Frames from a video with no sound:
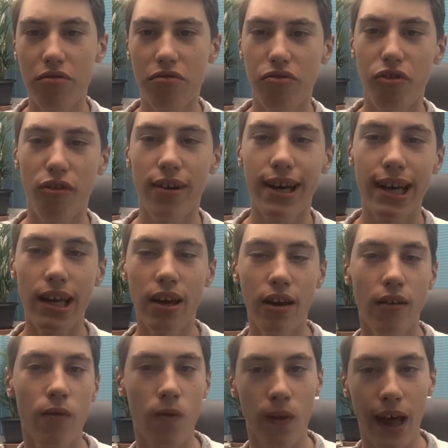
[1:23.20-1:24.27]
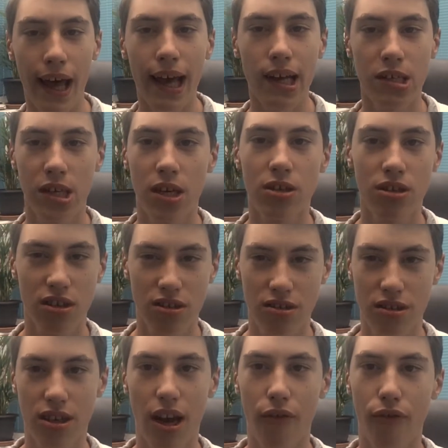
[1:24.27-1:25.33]
three major
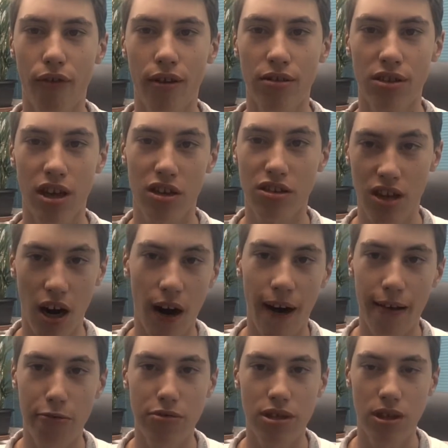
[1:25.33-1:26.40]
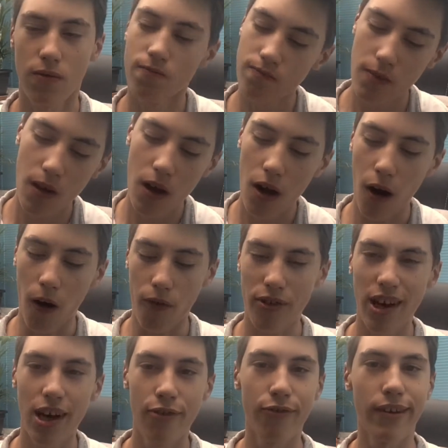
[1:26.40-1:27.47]
different types
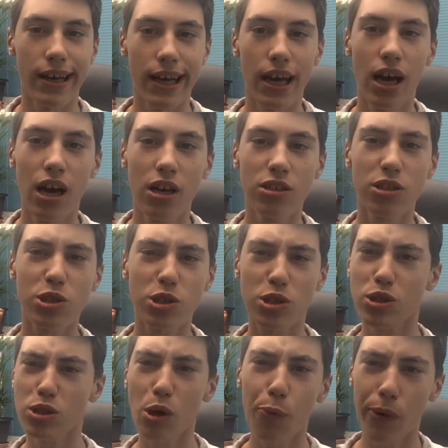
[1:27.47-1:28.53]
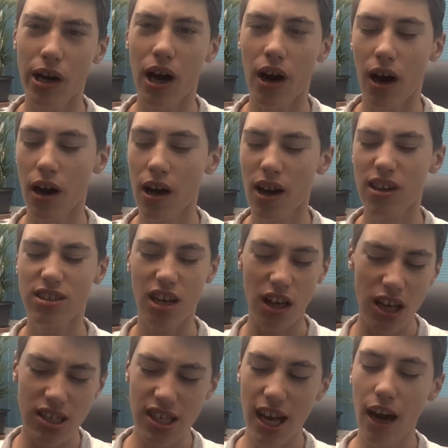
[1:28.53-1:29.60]
of the supercar. So
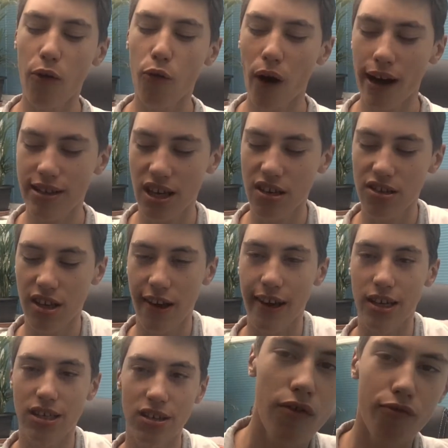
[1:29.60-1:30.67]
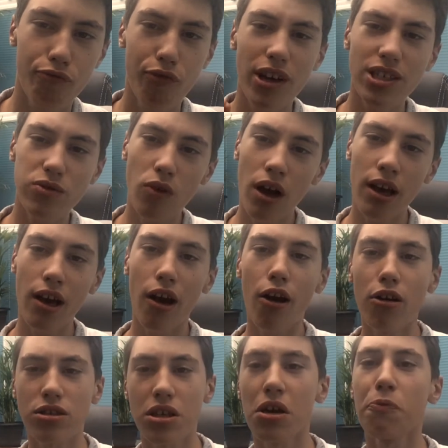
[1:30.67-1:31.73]
let's get right into this. This might
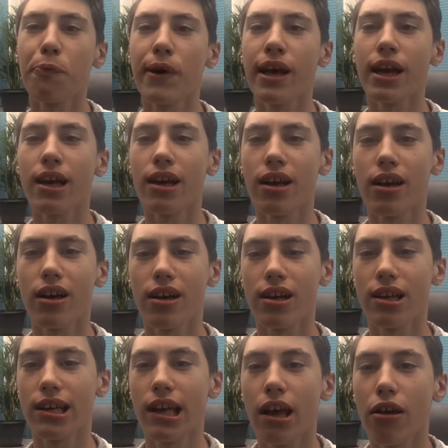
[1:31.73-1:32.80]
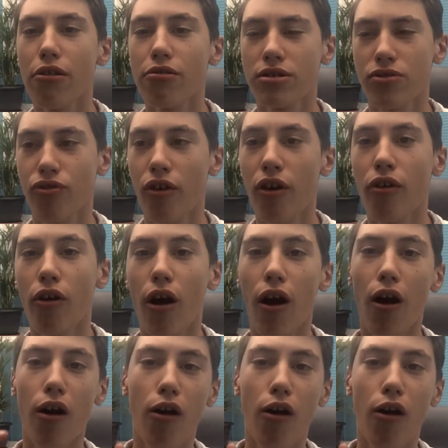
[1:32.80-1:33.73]
also be useful